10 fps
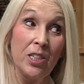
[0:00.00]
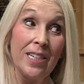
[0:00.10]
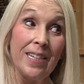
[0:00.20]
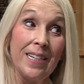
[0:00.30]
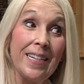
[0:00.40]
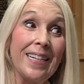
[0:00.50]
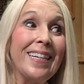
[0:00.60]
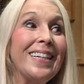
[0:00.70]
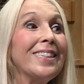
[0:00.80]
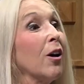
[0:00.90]
Right.
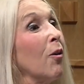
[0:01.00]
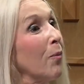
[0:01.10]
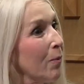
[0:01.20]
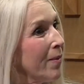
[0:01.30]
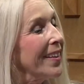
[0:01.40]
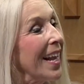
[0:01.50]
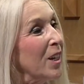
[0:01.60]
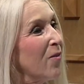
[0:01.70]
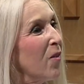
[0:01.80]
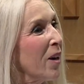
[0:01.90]
So thank
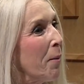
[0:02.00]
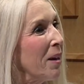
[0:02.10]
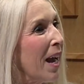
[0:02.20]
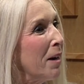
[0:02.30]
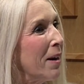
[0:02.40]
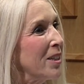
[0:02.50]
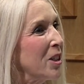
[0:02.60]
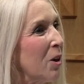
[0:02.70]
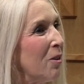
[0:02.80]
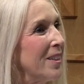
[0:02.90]
you for coming on to my You're show
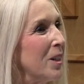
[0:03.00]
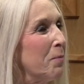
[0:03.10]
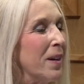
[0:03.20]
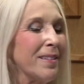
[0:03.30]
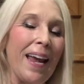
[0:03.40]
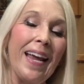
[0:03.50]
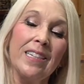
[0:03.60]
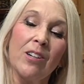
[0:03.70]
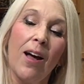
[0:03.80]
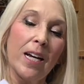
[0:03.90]
welcome. a little bit today You're day welcome. and
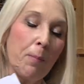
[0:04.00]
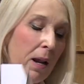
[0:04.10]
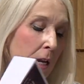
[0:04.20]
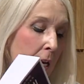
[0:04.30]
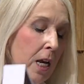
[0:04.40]
talking about it.